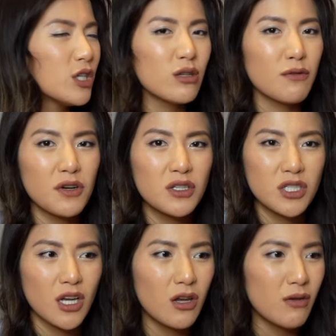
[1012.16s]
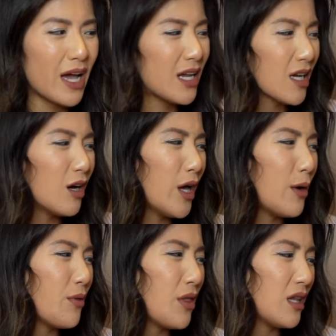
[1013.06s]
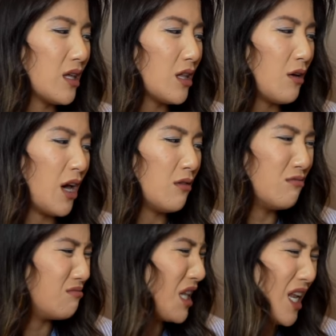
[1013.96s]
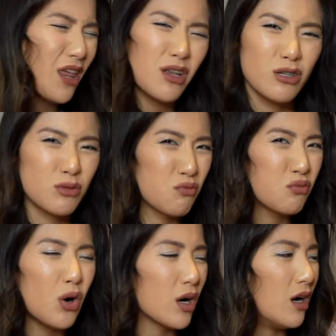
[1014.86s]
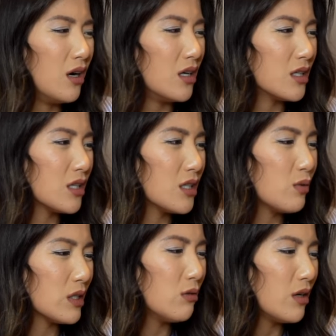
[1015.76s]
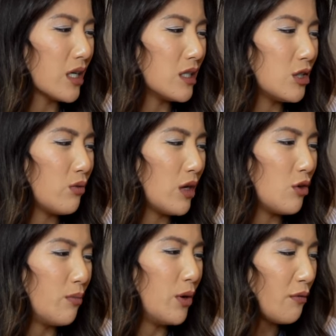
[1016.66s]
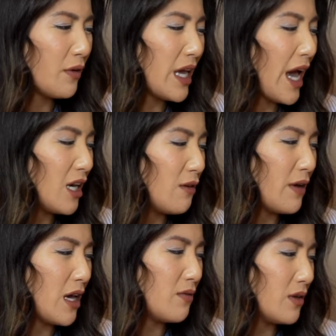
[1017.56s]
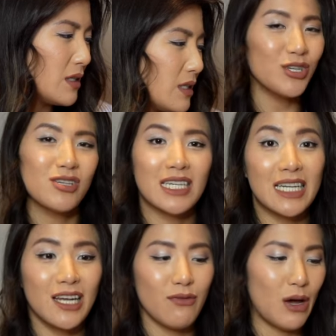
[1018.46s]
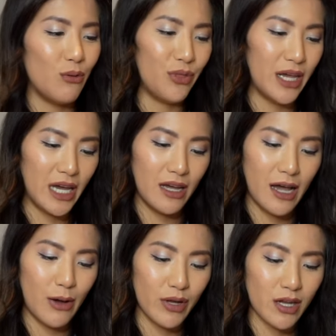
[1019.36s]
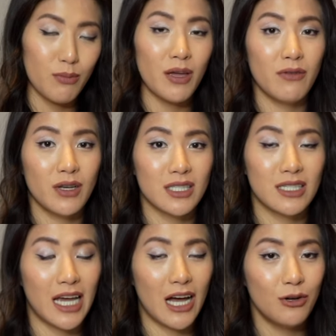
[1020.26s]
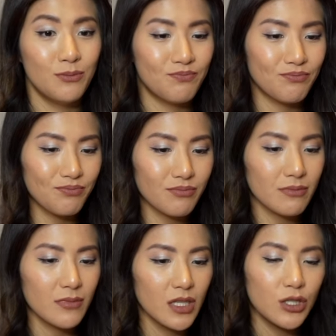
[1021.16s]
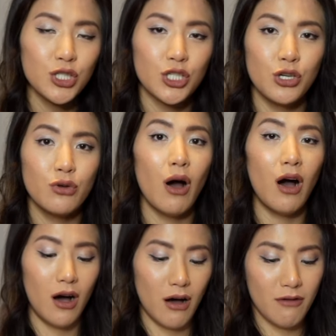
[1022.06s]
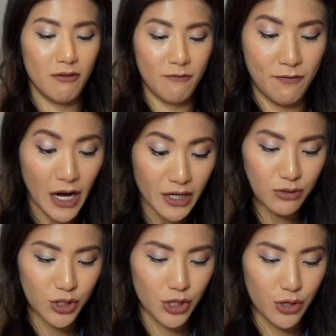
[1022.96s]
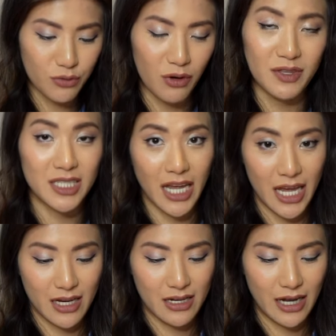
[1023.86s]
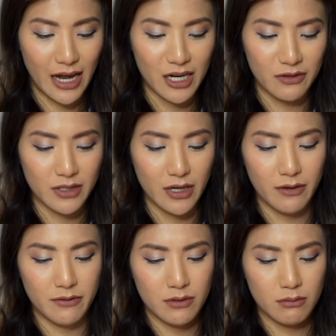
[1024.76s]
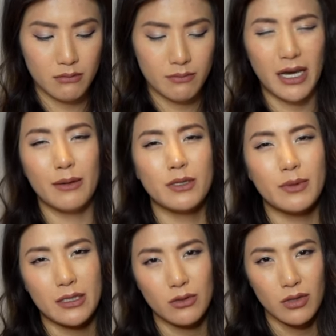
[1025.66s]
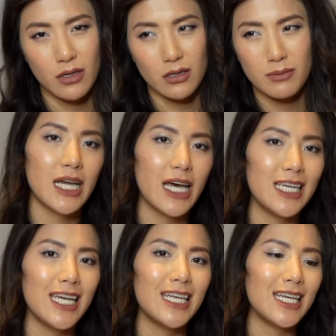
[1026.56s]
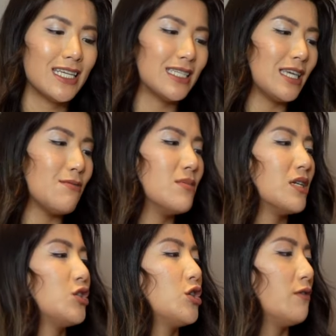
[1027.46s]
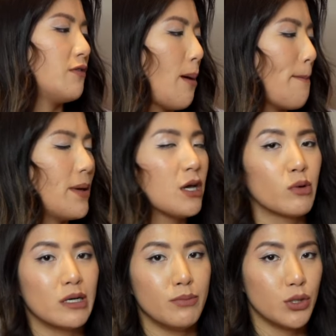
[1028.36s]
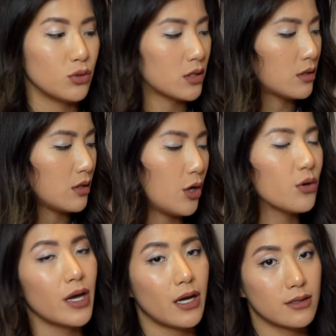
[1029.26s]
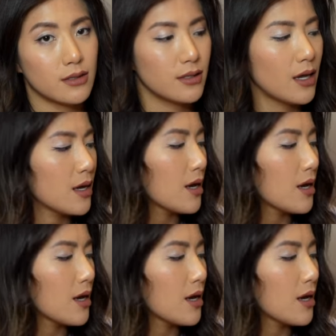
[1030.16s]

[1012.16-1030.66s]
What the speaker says: doing the front toe, and I can't help but think that the leather looks rock hard. So it's not like it's doing your feet any favors. We're just going to leave that on there, and we're going to pivot now to our final shoe of the 10, and I've saved perhaps the best till last. And it is the Mischief Big Red Boot. Oh yes.